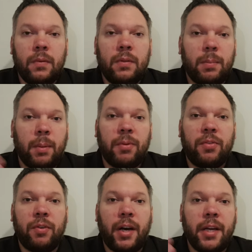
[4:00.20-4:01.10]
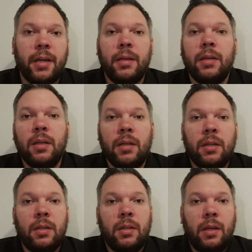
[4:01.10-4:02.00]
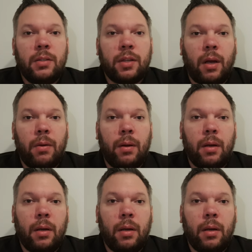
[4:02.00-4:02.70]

Tip number three, so